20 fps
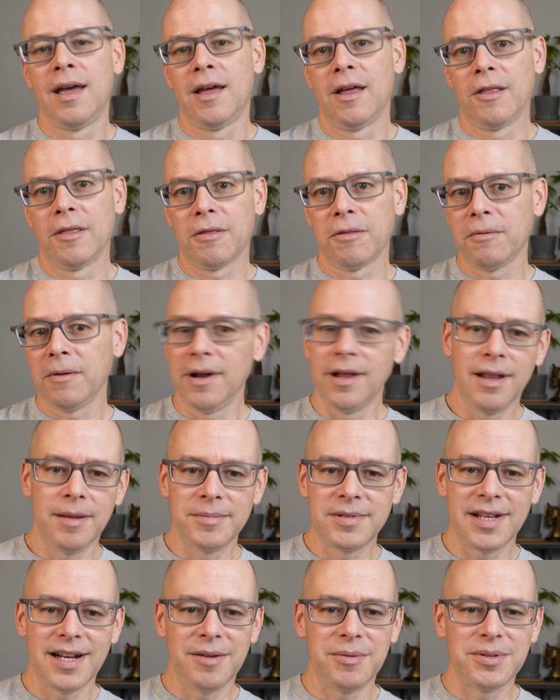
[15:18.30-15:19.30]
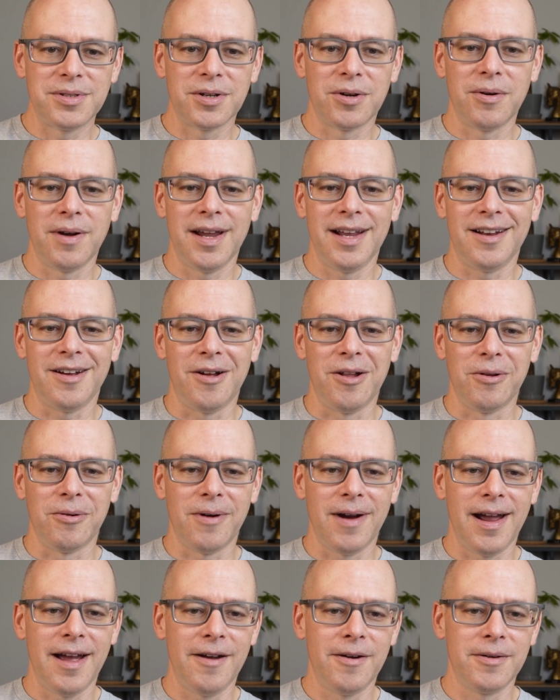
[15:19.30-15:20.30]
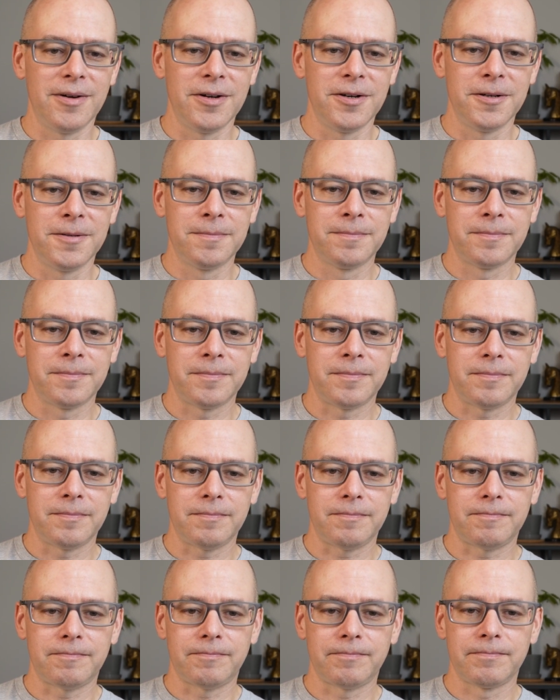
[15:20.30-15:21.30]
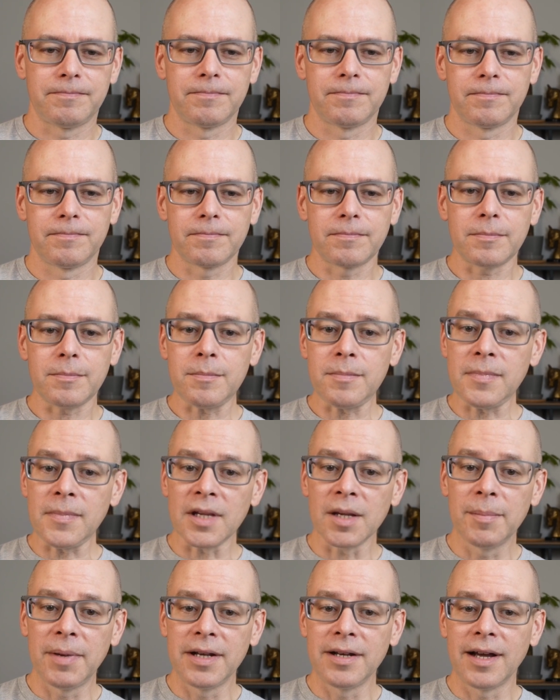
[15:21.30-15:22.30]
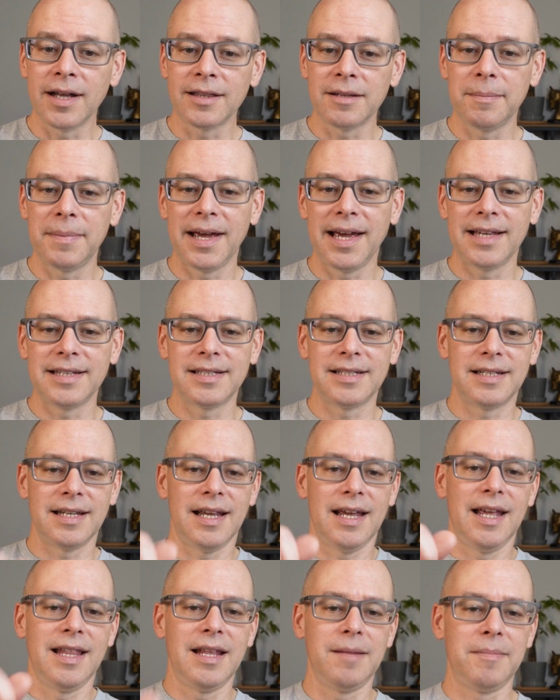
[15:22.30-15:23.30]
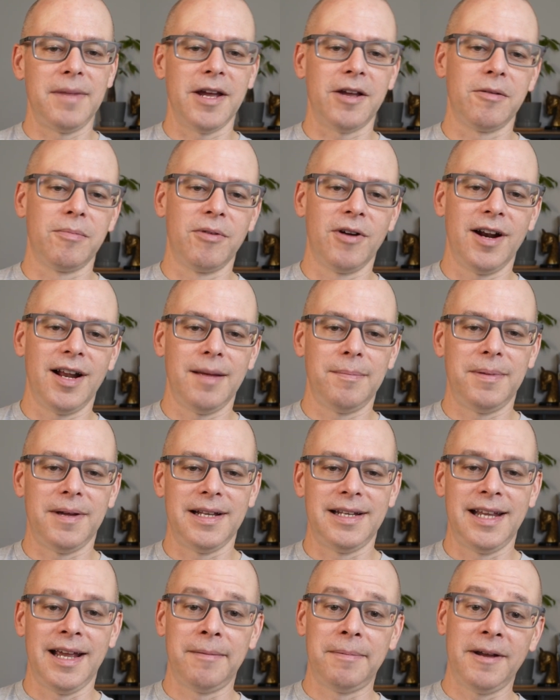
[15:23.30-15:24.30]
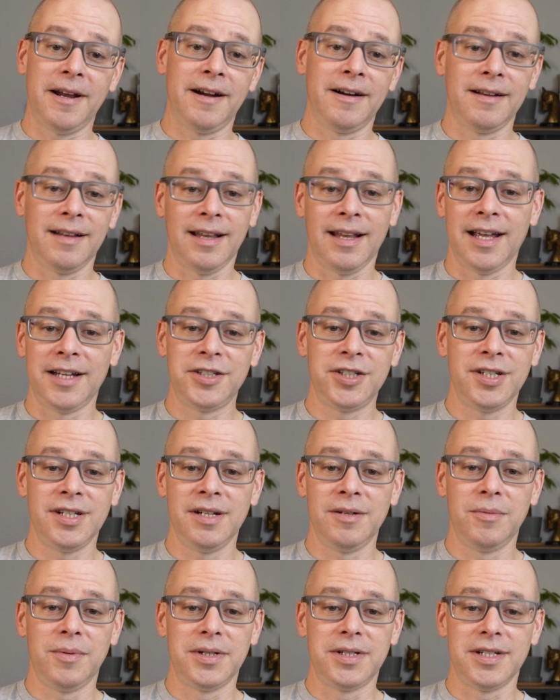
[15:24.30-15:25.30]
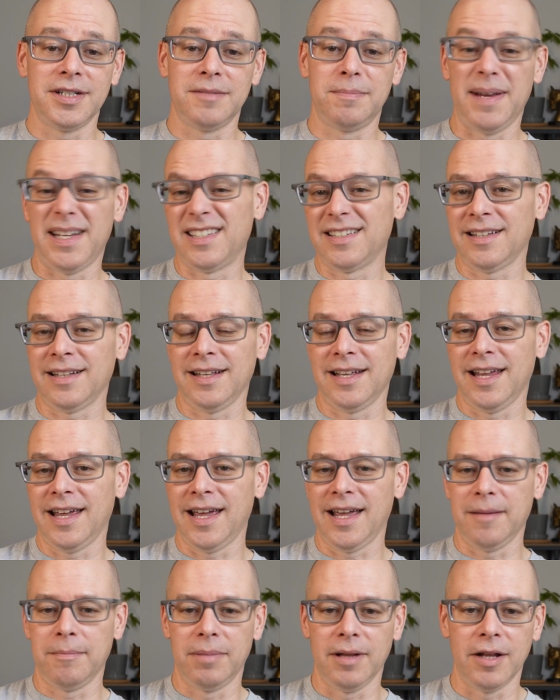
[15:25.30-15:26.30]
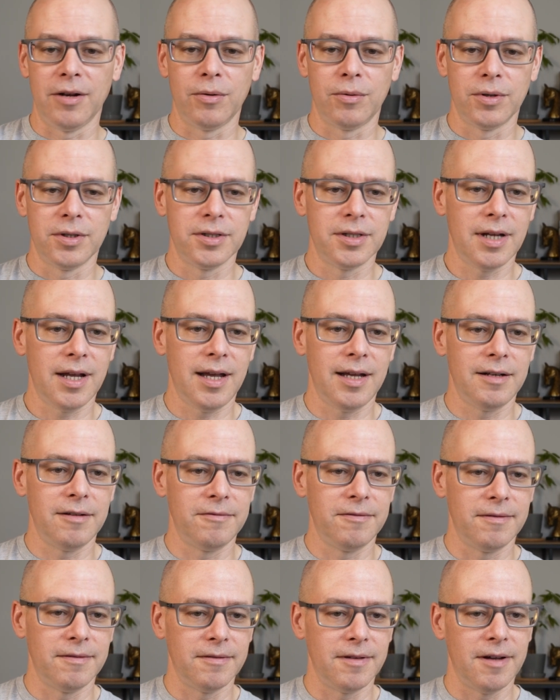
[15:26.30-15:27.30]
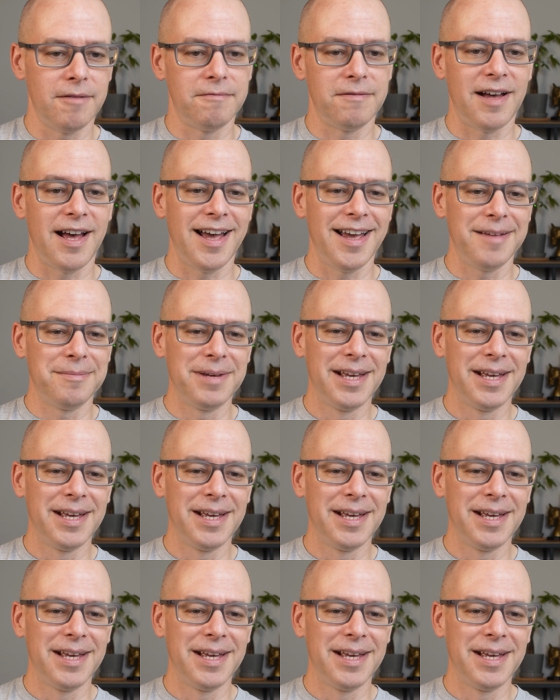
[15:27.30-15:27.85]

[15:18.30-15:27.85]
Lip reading: 3 of them said it was a great all-arounder, but not the best. And then Michael brought up a Dampier Leshy, which is basically a blood orange kind of a vibe.